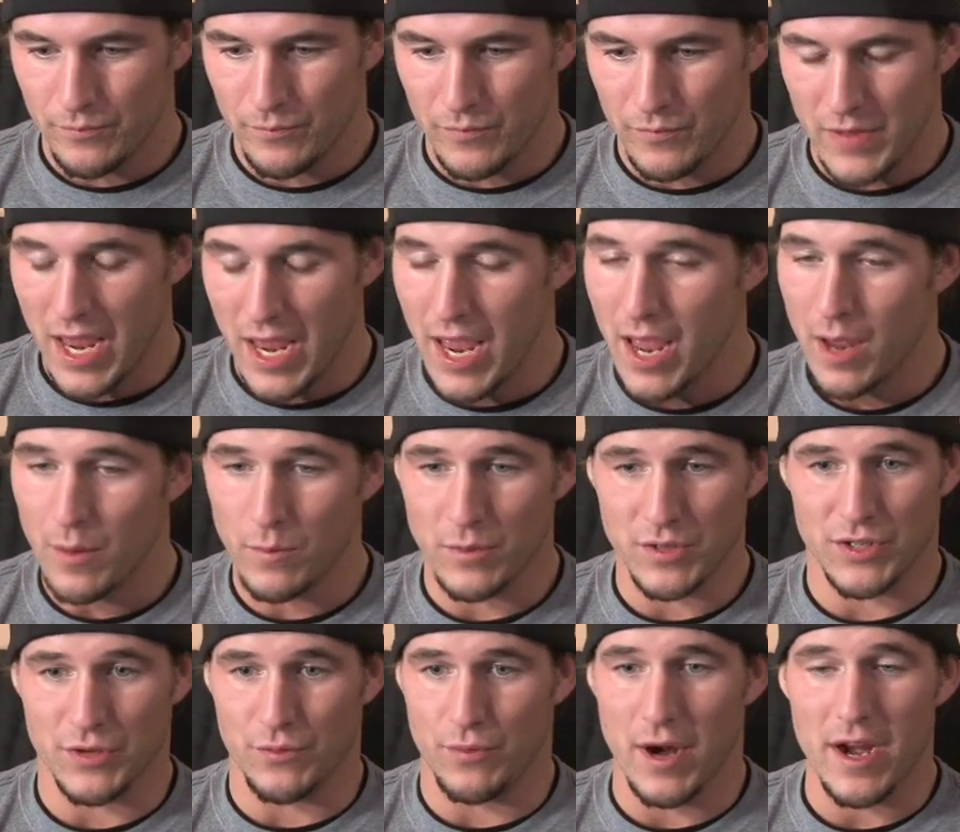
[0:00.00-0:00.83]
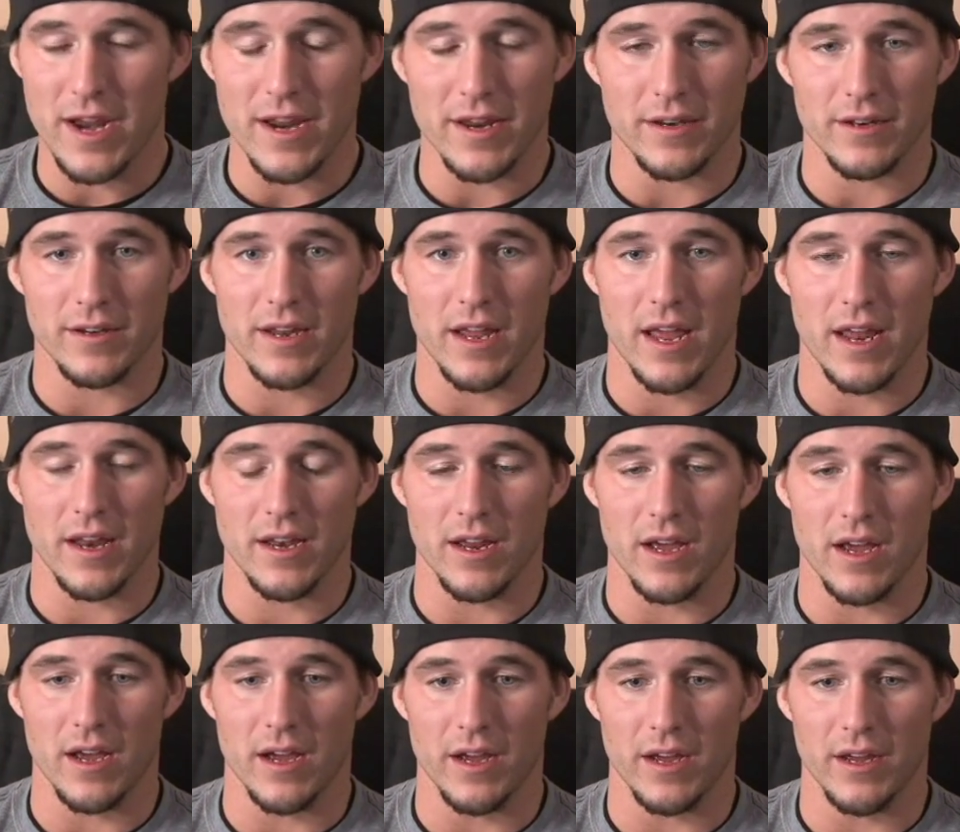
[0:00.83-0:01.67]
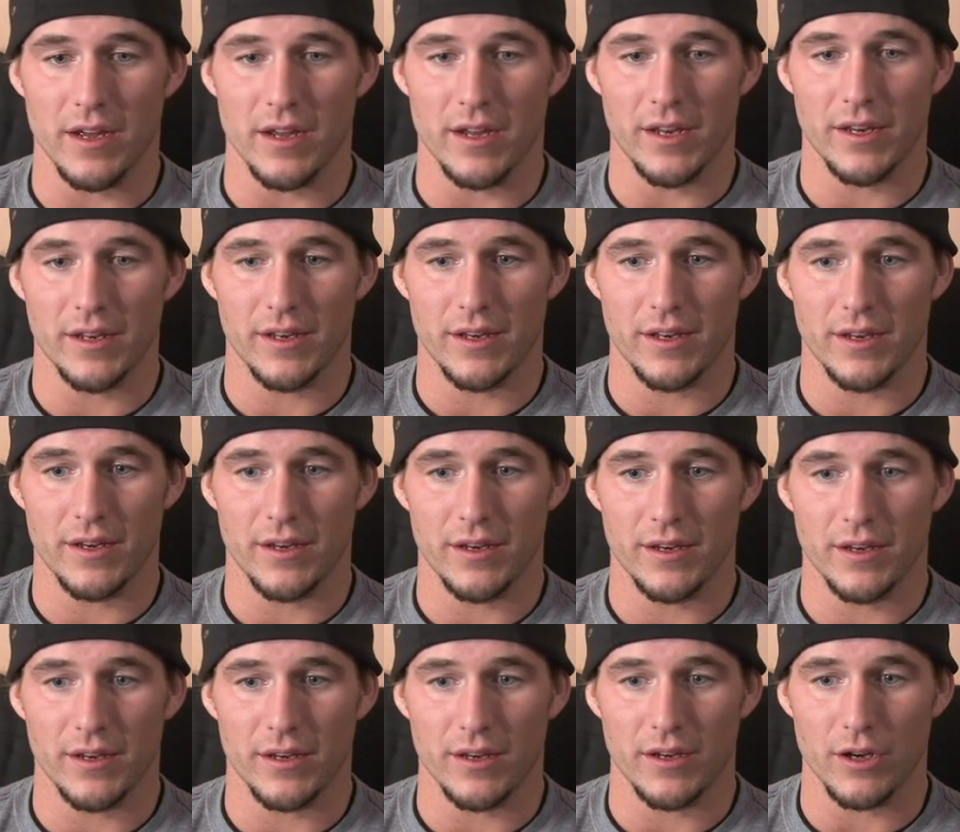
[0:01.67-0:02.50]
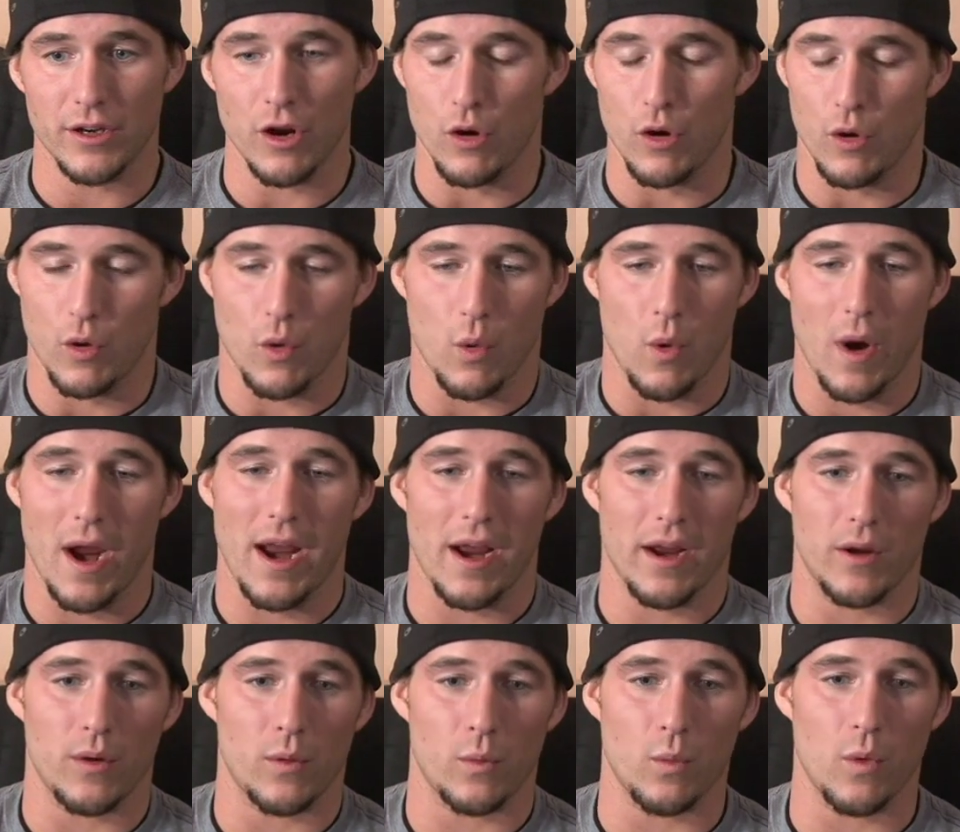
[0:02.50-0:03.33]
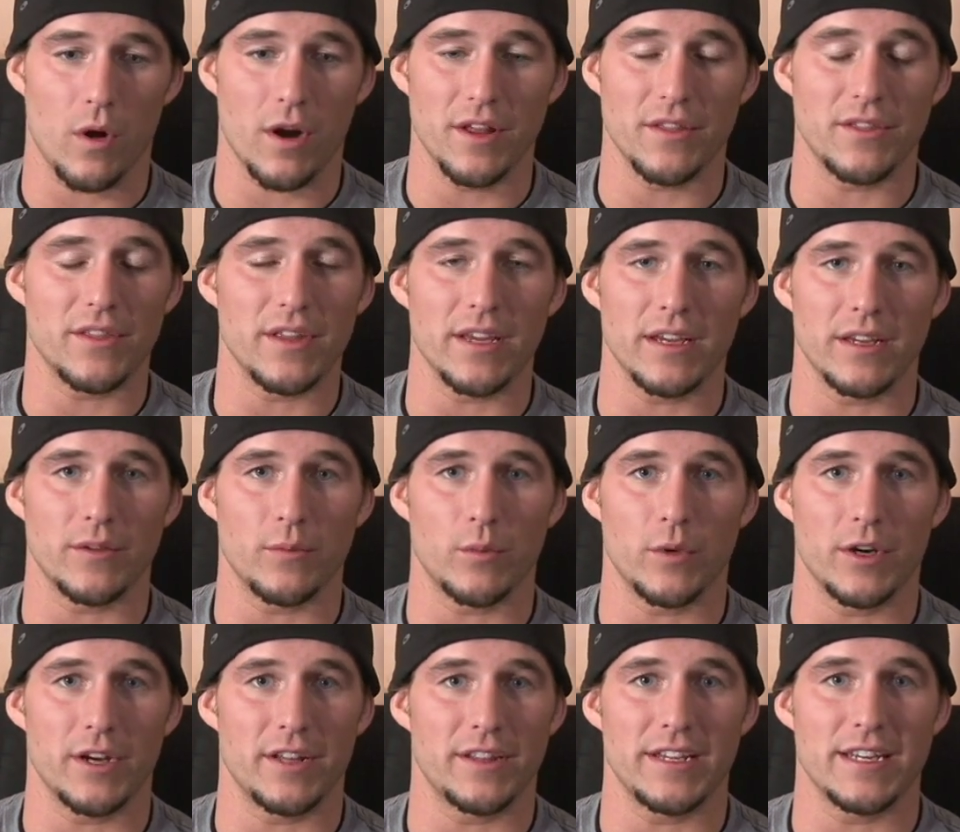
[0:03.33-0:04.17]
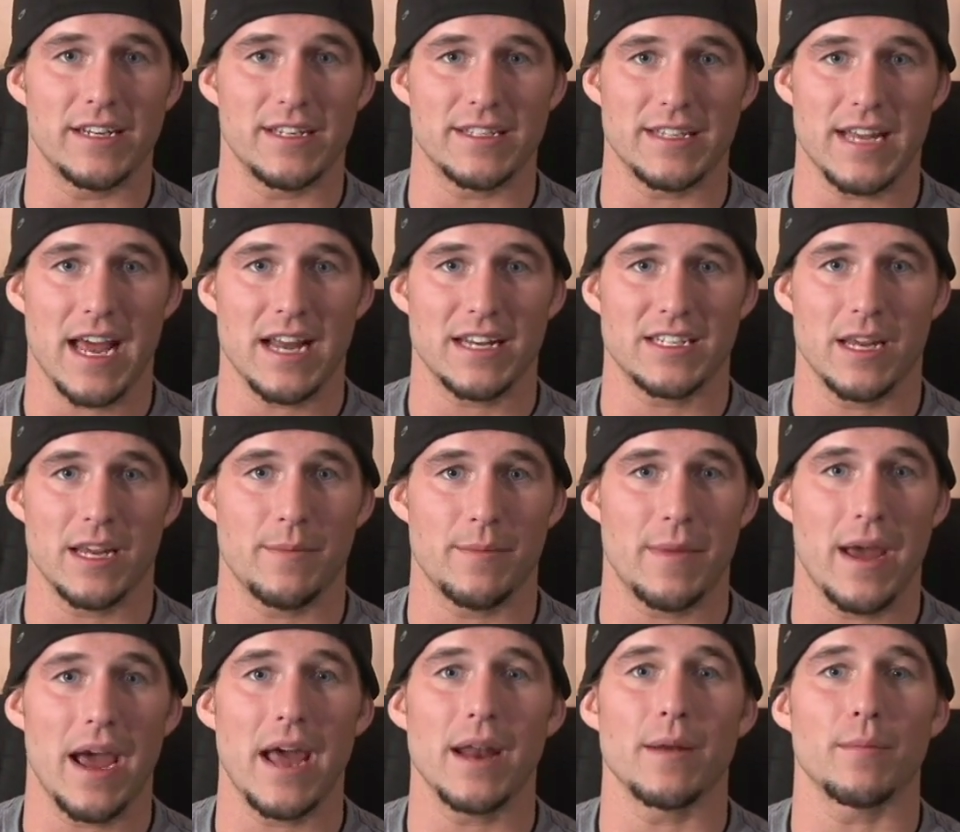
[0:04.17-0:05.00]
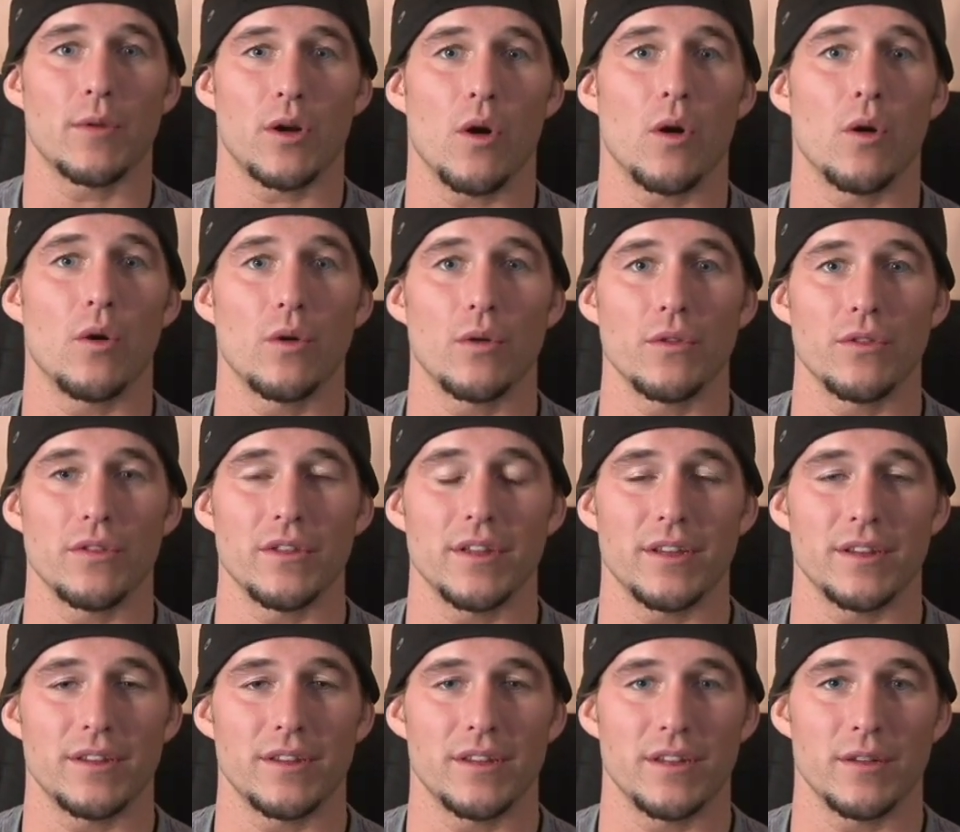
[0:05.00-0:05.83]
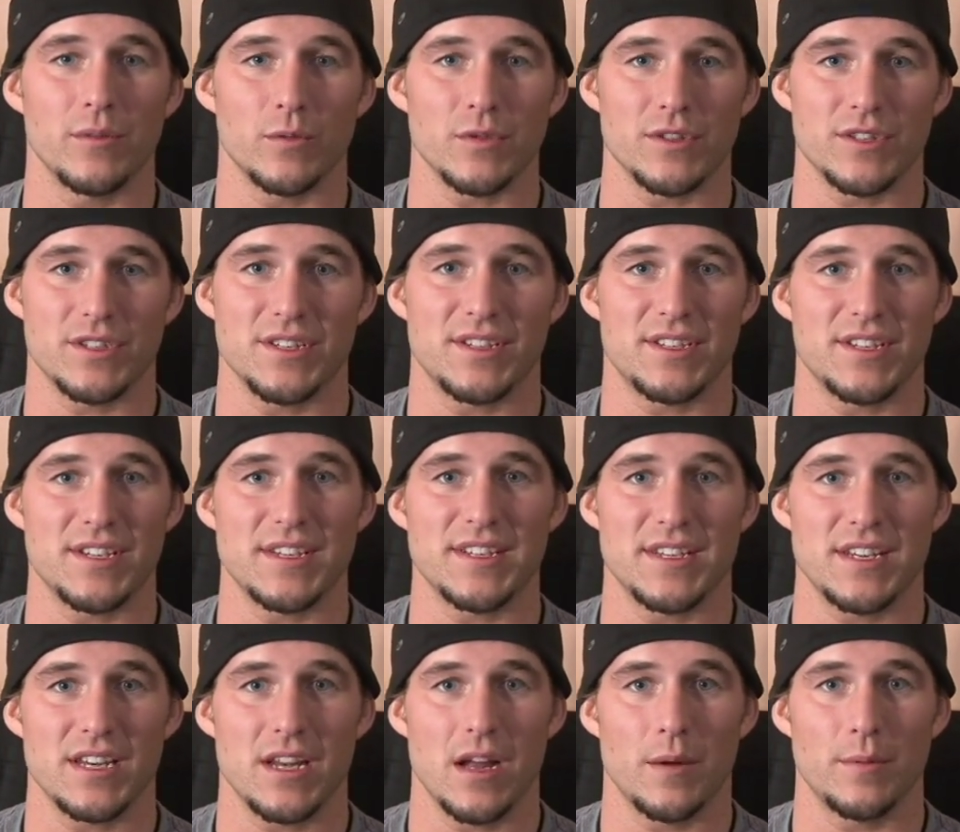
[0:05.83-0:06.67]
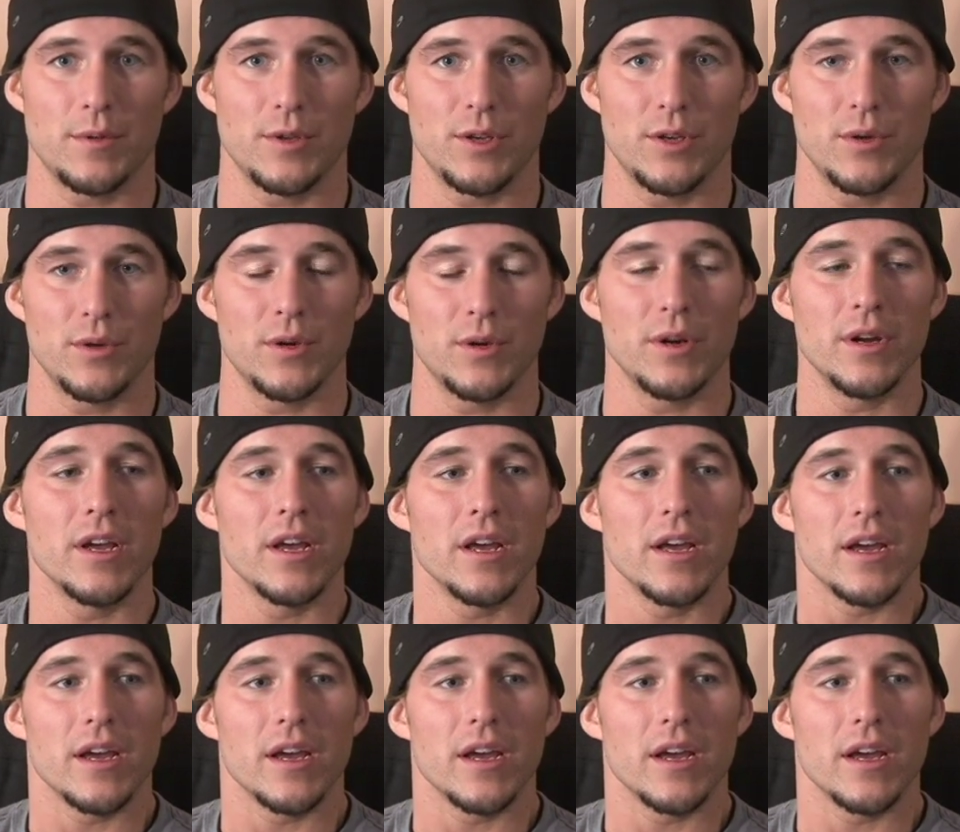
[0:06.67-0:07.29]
Yeah, it was great. And, Quack wanted the exact same Adam Cole that was in CZW.